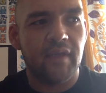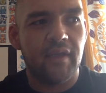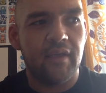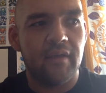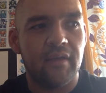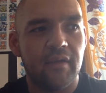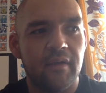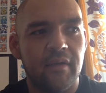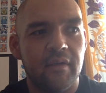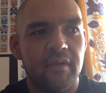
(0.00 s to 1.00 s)
in
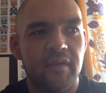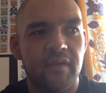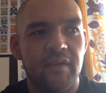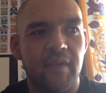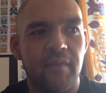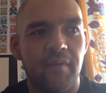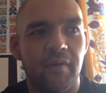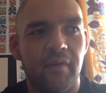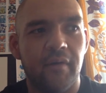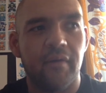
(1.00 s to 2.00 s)

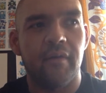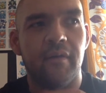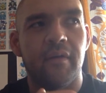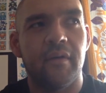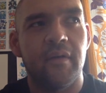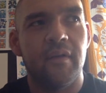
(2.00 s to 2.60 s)
December,